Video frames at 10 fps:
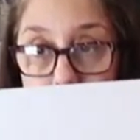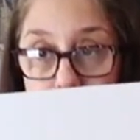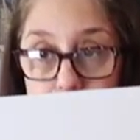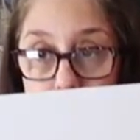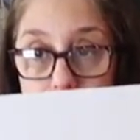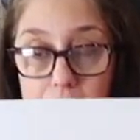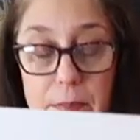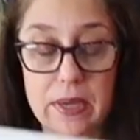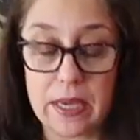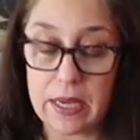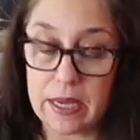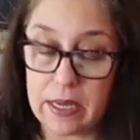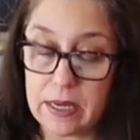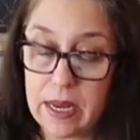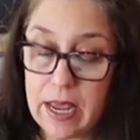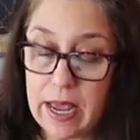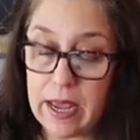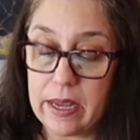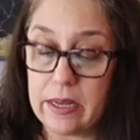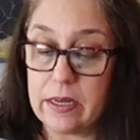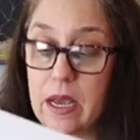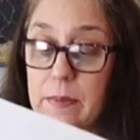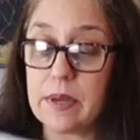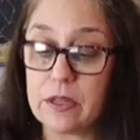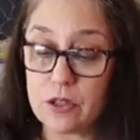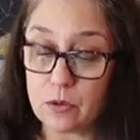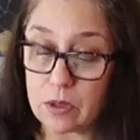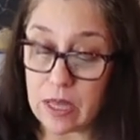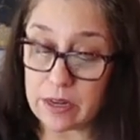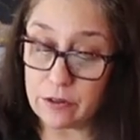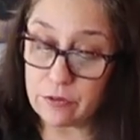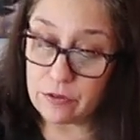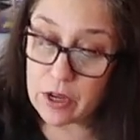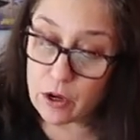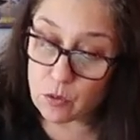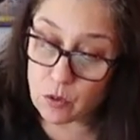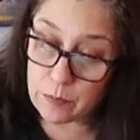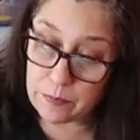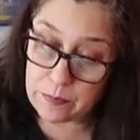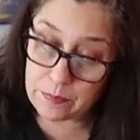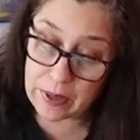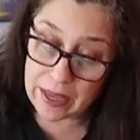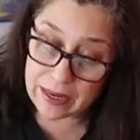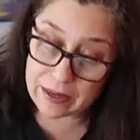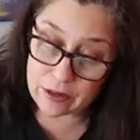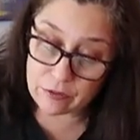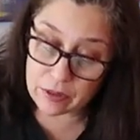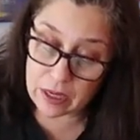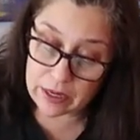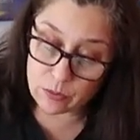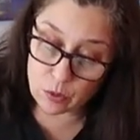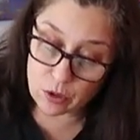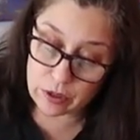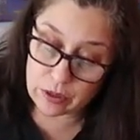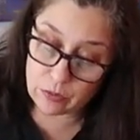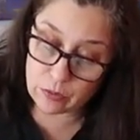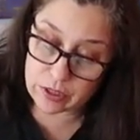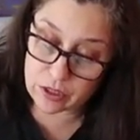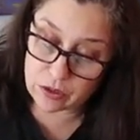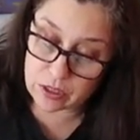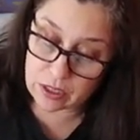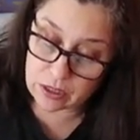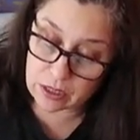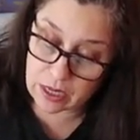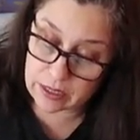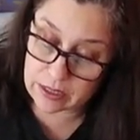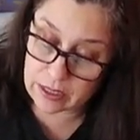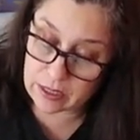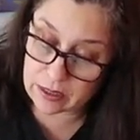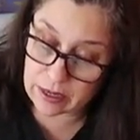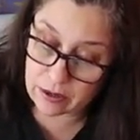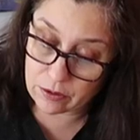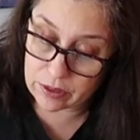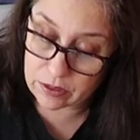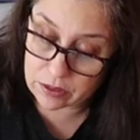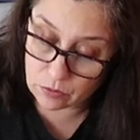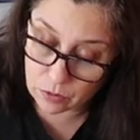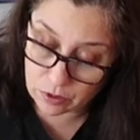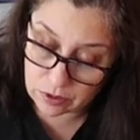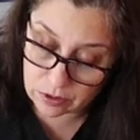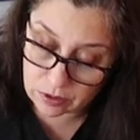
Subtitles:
things popping in. And I'm going to do a lot of repetitive line work, which you see a lot in Keith Haring's work.